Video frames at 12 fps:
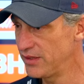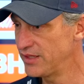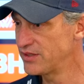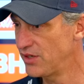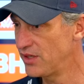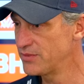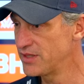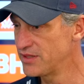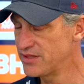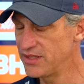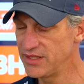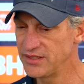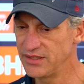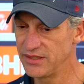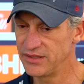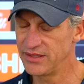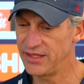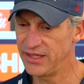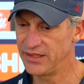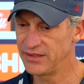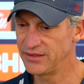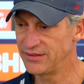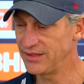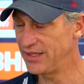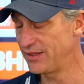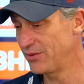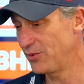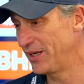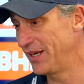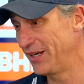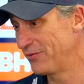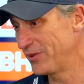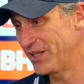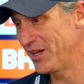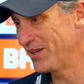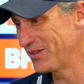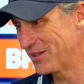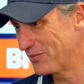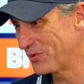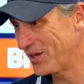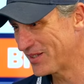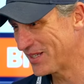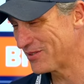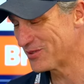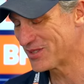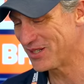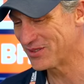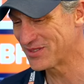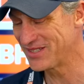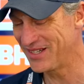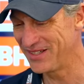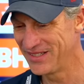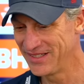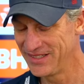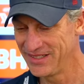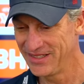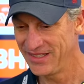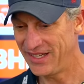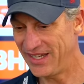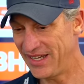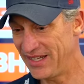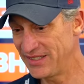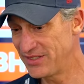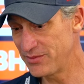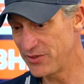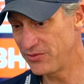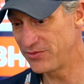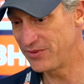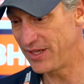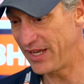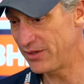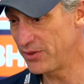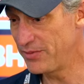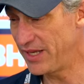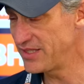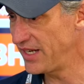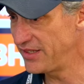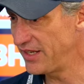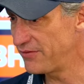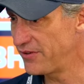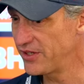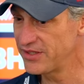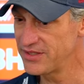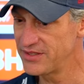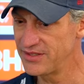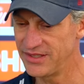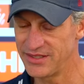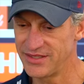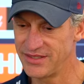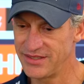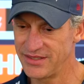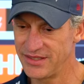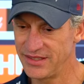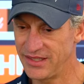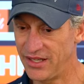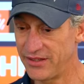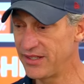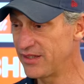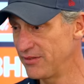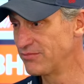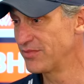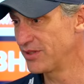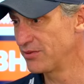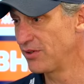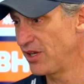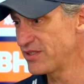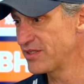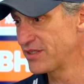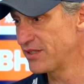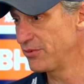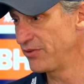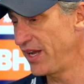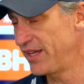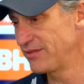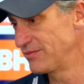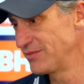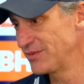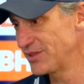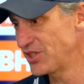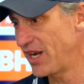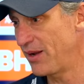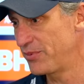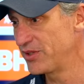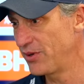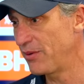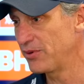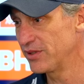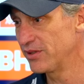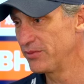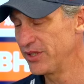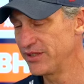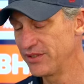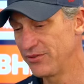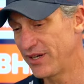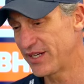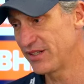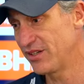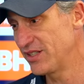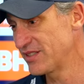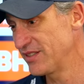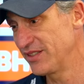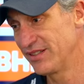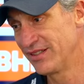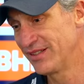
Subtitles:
at times this season. And if we don't, then we won't get the result. So in terms of how do we maintain that focus, it's, I think the losses that we've had sharpen you up a little bit. You recognise that